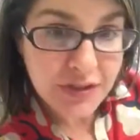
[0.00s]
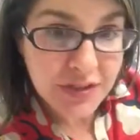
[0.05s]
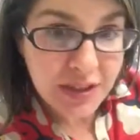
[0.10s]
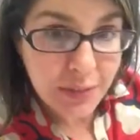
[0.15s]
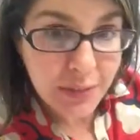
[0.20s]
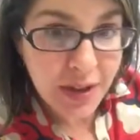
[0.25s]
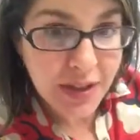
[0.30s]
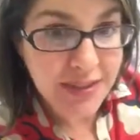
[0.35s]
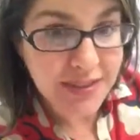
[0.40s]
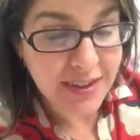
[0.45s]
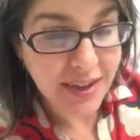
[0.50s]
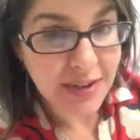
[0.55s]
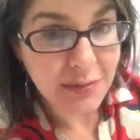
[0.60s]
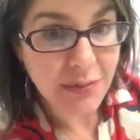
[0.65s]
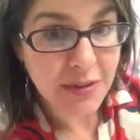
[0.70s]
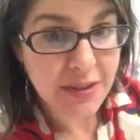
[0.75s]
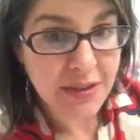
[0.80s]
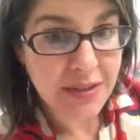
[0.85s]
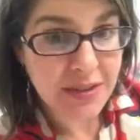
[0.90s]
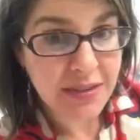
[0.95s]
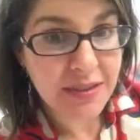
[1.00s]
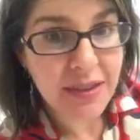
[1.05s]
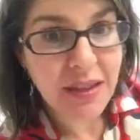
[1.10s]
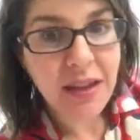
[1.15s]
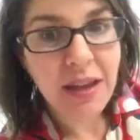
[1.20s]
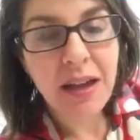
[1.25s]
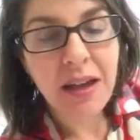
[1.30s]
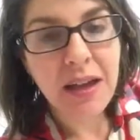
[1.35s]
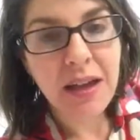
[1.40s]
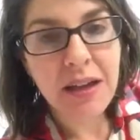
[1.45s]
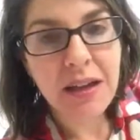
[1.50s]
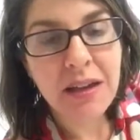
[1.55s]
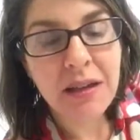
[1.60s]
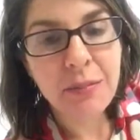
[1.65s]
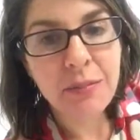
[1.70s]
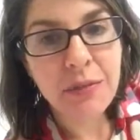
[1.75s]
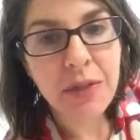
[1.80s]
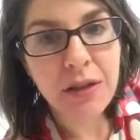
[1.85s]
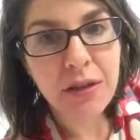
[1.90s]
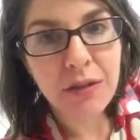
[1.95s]
some assignments
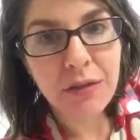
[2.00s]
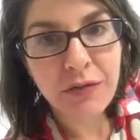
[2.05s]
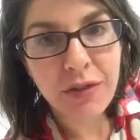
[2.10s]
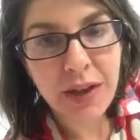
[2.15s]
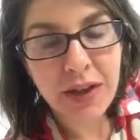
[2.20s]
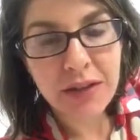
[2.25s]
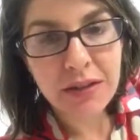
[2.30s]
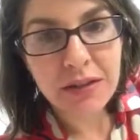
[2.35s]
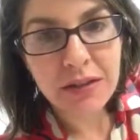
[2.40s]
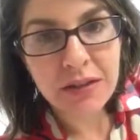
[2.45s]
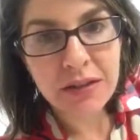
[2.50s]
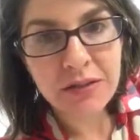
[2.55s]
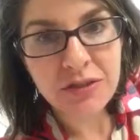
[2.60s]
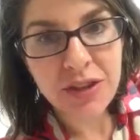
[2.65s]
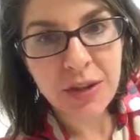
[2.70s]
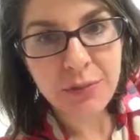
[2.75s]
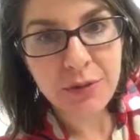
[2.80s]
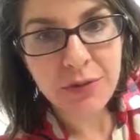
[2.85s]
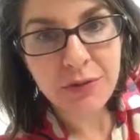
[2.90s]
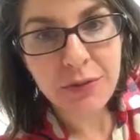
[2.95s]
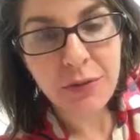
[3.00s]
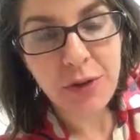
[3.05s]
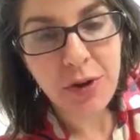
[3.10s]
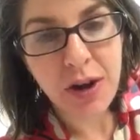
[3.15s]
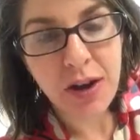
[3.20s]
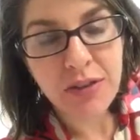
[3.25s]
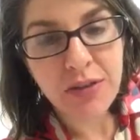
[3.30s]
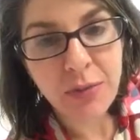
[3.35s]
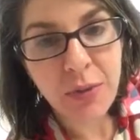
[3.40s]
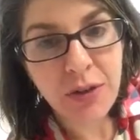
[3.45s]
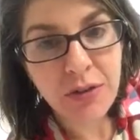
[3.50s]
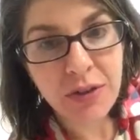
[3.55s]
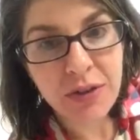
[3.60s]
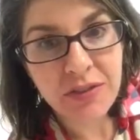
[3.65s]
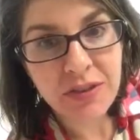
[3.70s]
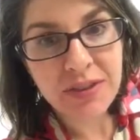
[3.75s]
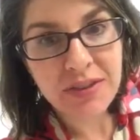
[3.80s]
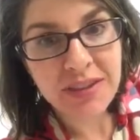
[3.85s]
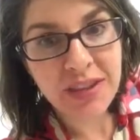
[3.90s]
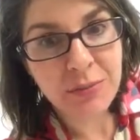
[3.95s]
that you'll find in chapter 4 as well. You
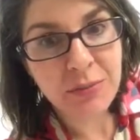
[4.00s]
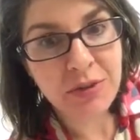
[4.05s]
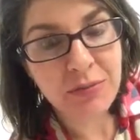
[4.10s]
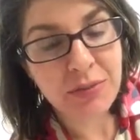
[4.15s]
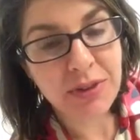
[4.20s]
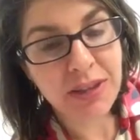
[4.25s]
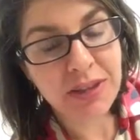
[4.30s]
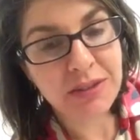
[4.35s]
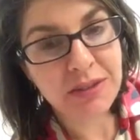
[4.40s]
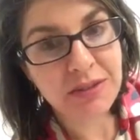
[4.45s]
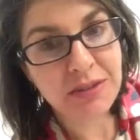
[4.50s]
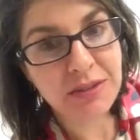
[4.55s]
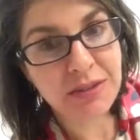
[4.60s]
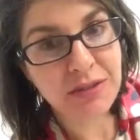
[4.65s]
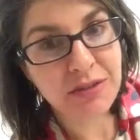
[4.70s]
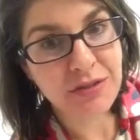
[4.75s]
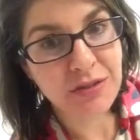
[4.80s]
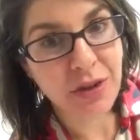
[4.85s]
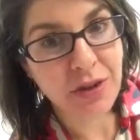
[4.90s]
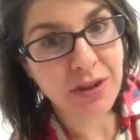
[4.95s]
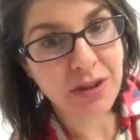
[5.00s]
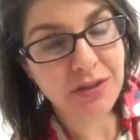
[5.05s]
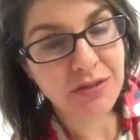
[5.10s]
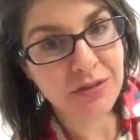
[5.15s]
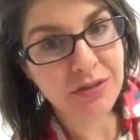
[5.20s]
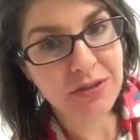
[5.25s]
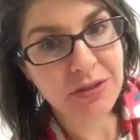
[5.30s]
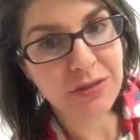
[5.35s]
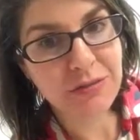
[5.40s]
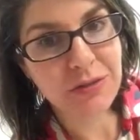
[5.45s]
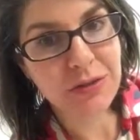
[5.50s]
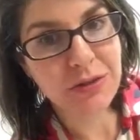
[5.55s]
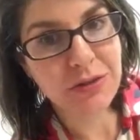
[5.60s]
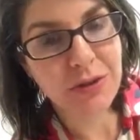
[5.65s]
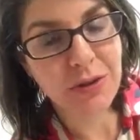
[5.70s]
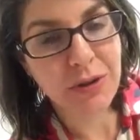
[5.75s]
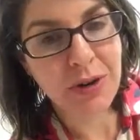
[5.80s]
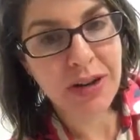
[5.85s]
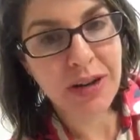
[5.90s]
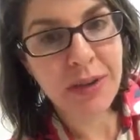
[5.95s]
have an assignment related to the strong interest
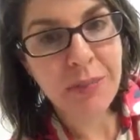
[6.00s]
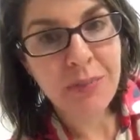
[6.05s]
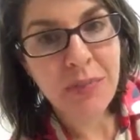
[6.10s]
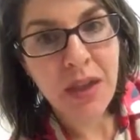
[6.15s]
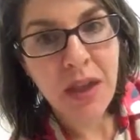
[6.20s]
inventory.